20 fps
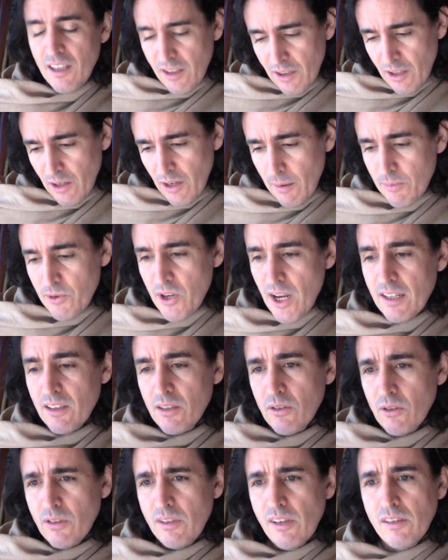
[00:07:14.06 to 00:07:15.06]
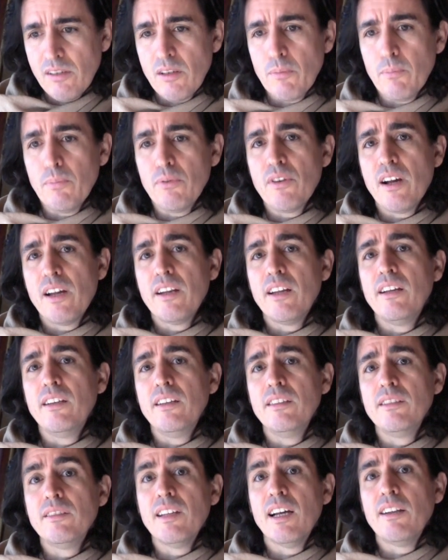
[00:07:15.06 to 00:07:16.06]
The objector who says the Purana
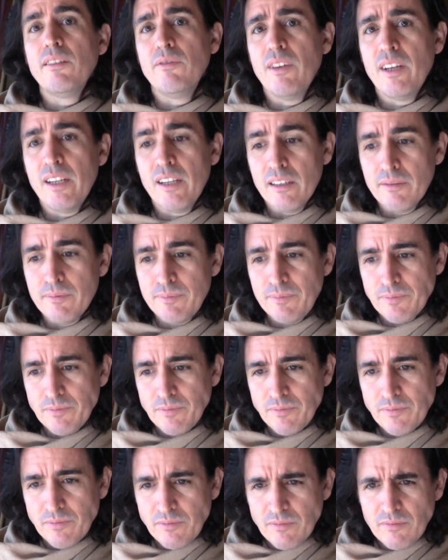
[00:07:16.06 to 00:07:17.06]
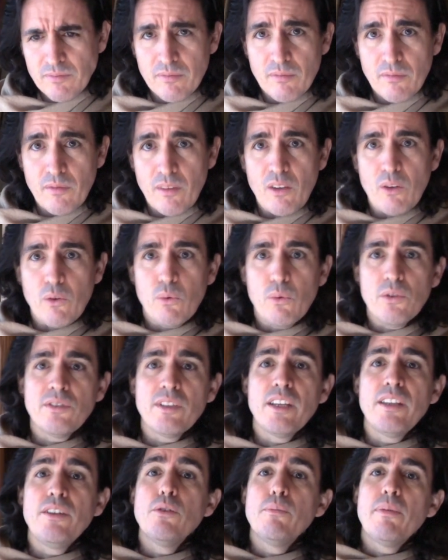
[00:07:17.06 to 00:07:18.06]
is not Veda will
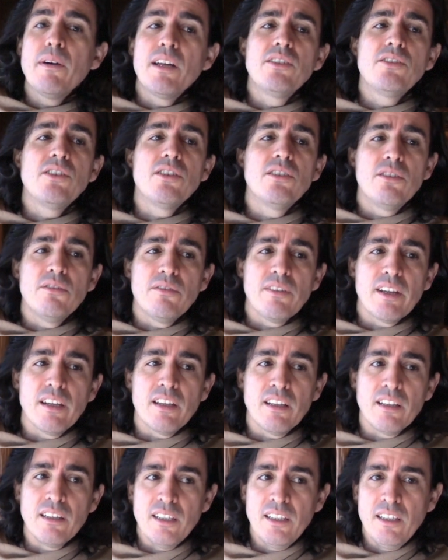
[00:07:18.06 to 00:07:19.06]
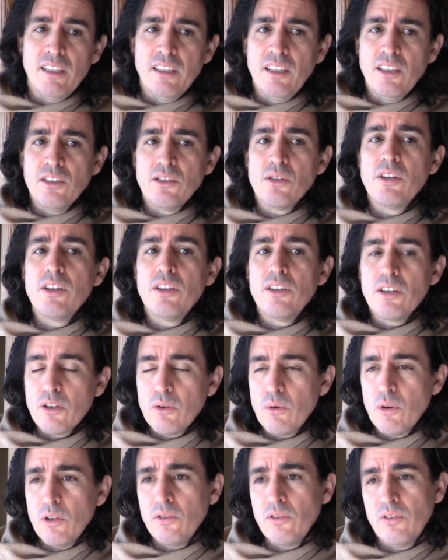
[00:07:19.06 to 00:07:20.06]
say the Upanishads are Veda. So here are
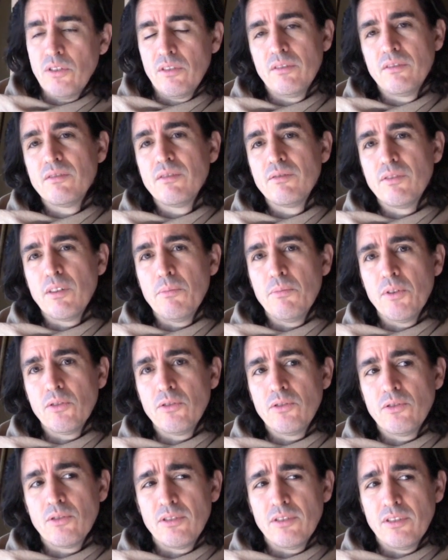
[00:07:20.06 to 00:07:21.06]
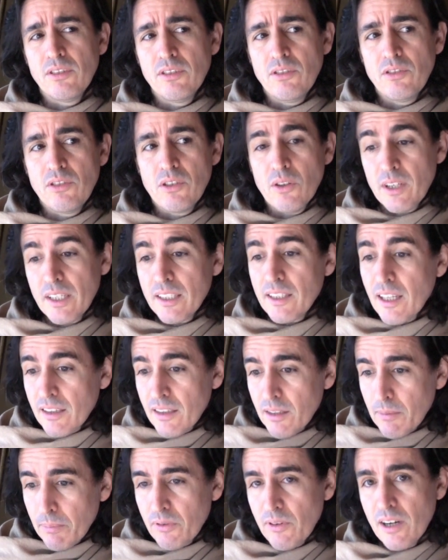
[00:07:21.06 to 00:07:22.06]
quotes from those sources showing
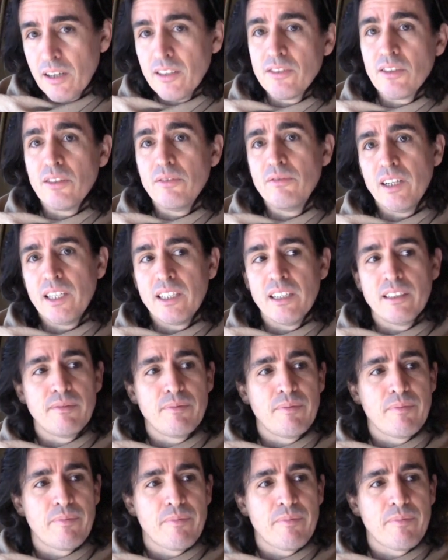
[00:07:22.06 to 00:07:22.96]
that the Puranas are Veda.